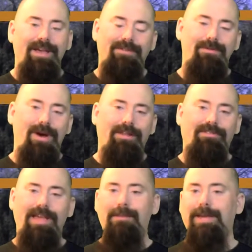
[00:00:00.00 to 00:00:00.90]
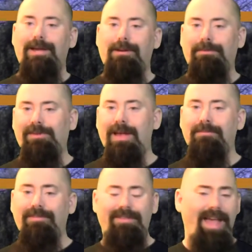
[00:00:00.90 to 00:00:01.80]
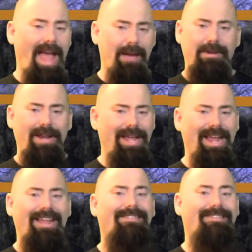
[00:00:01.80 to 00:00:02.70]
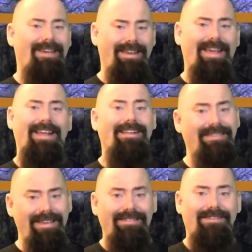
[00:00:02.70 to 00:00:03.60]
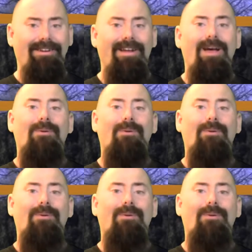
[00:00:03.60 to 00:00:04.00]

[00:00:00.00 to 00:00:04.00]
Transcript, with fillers: If you want to slap me a couple times and say, hey, buddy, it's Sunday, it's Easter,